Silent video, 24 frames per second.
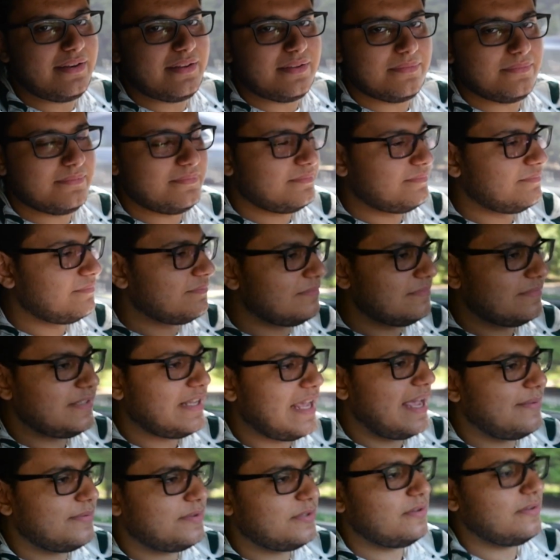it. It's
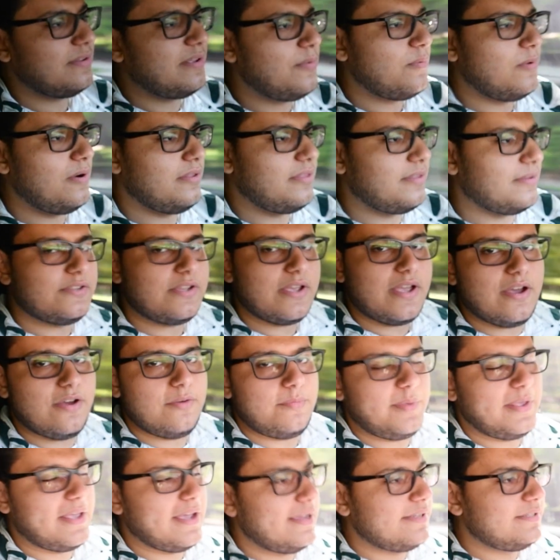absolutely worth it. I hope
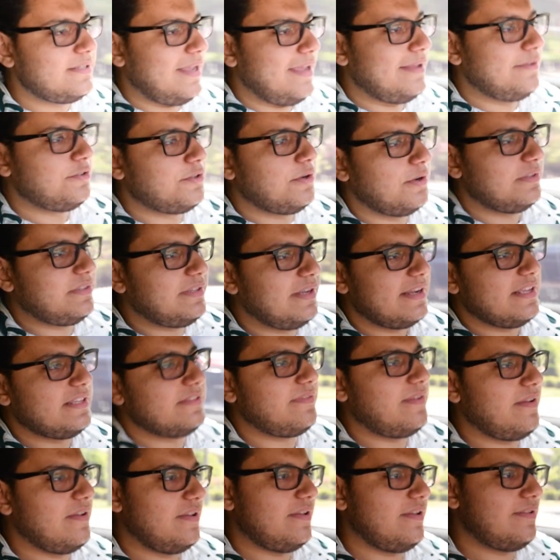you guys enjoyed today's
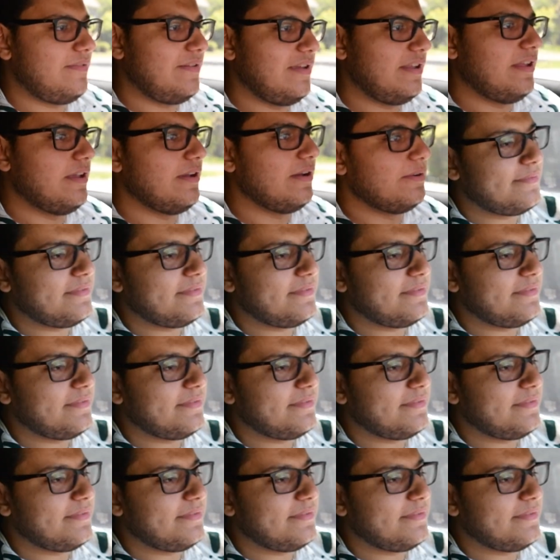video.